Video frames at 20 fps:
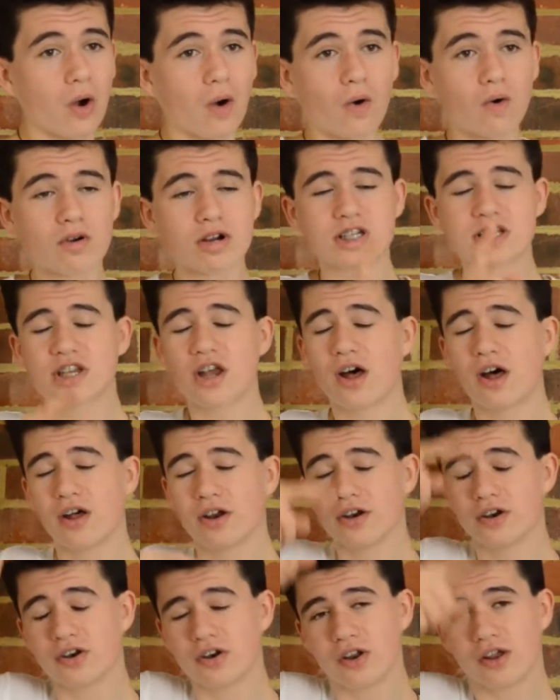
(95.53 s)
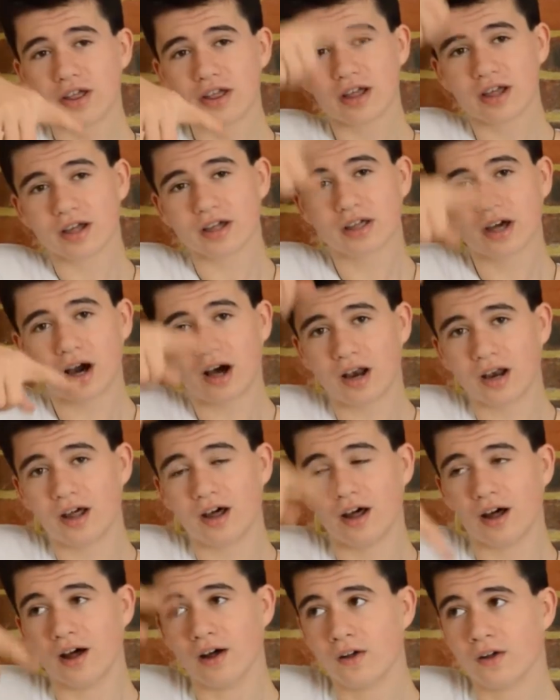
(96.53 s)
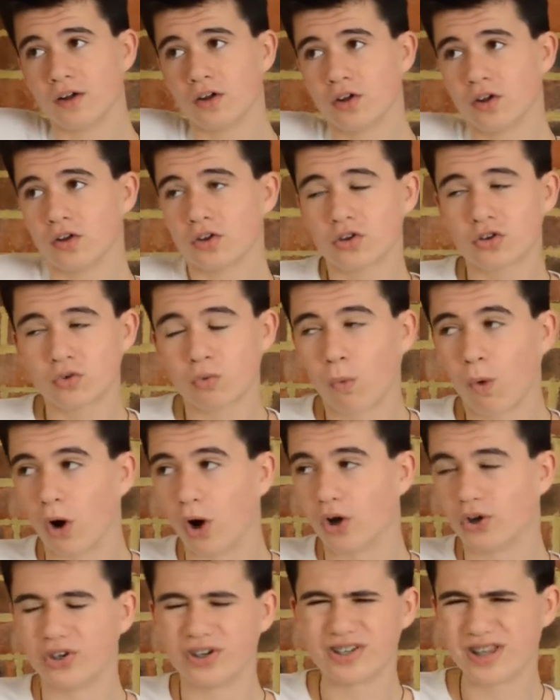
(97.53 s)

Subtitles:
or a certain colour swatch.